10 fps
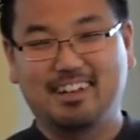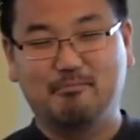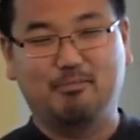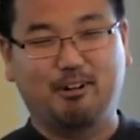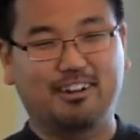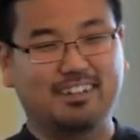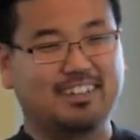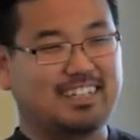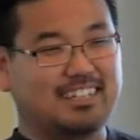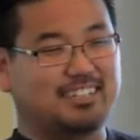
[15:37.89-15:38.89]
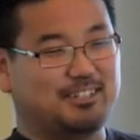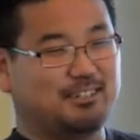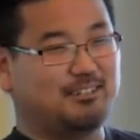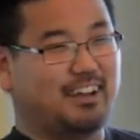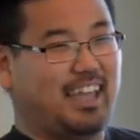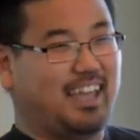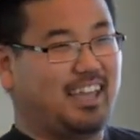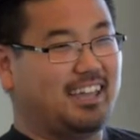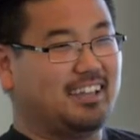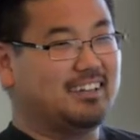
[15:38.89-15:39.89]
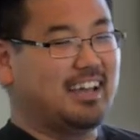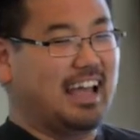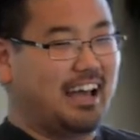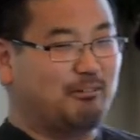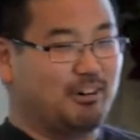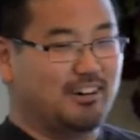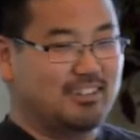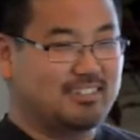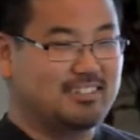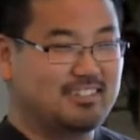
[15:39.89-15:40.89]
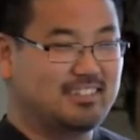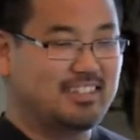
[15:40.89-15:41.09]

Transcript: important thing to a owl